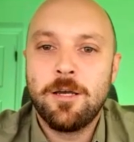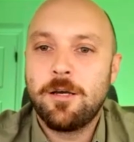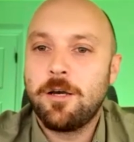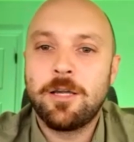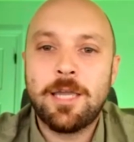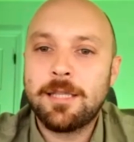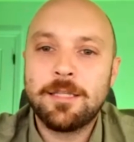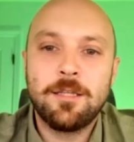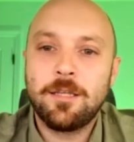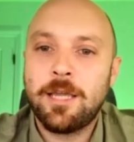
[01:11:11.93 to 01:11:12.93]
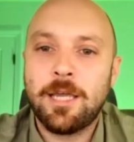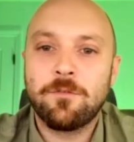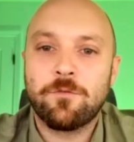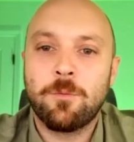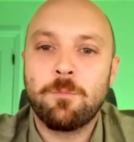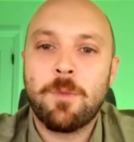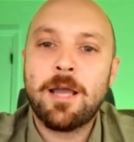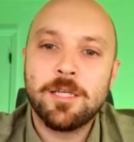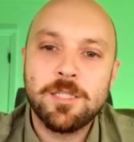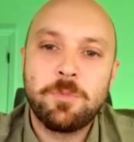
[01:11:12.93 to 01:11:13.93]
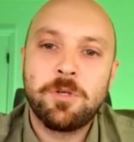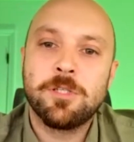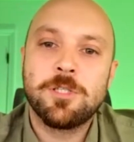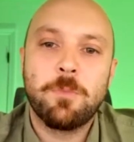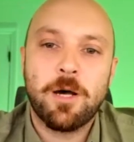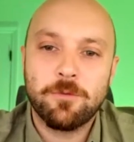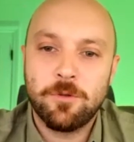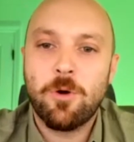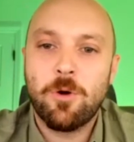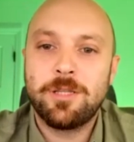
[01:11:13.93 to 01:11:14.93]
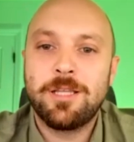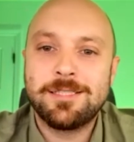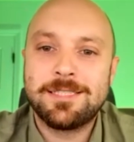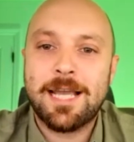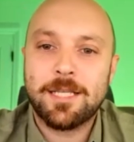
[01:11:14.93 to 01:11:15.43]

again and again from my experience about knowing the exact